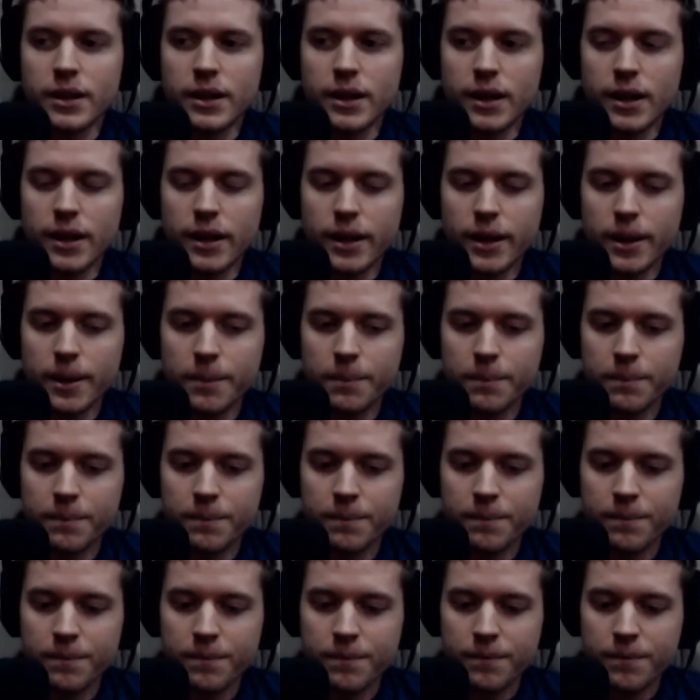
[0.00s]

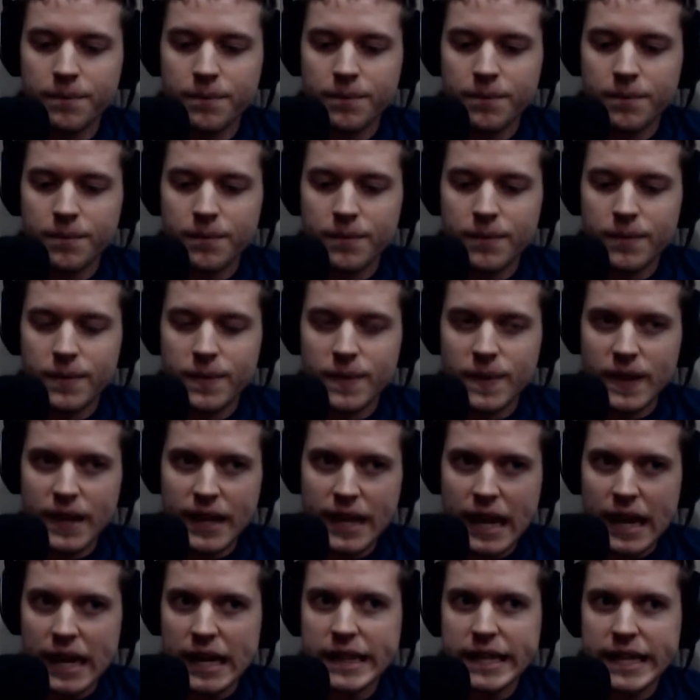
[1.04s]
they
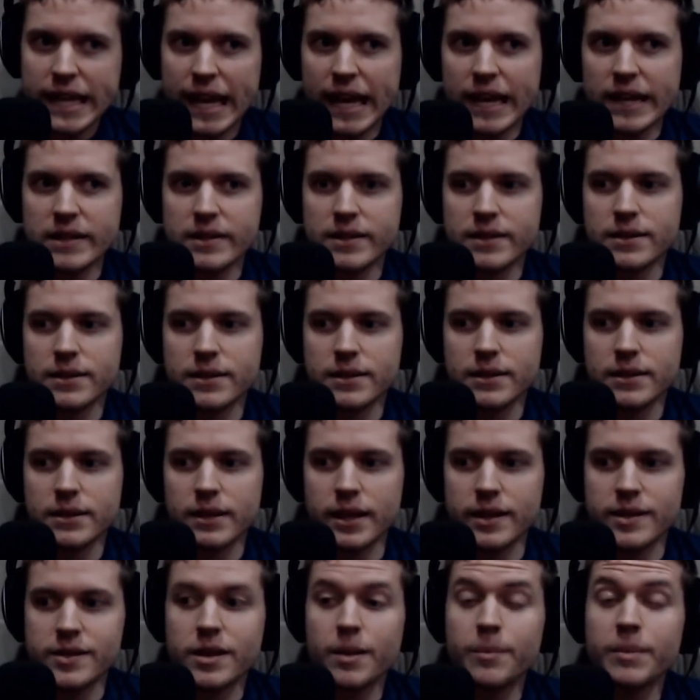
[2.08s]
got on the case.
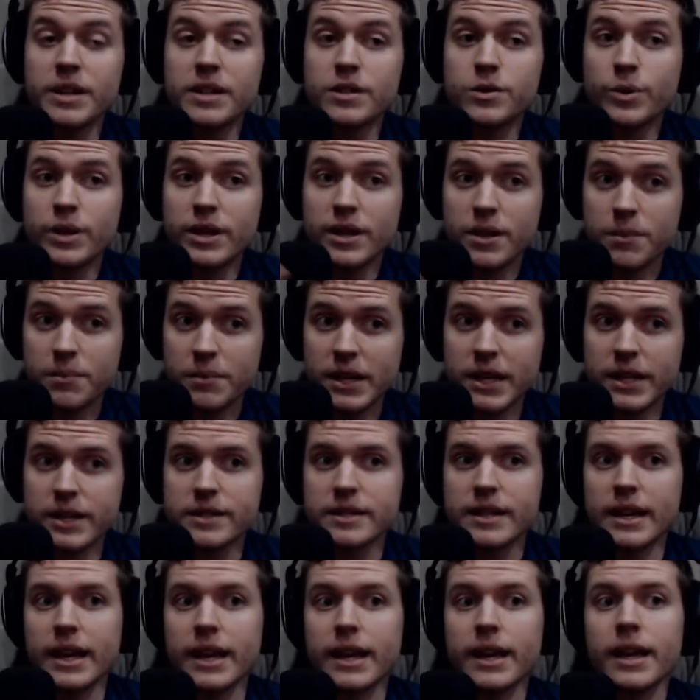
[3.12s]
And somebody tweeted at me
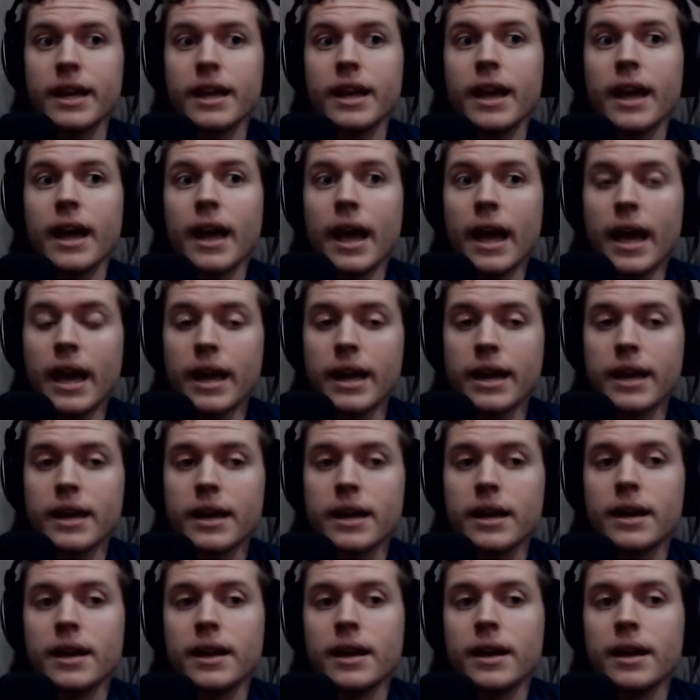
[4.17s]
saying, hey,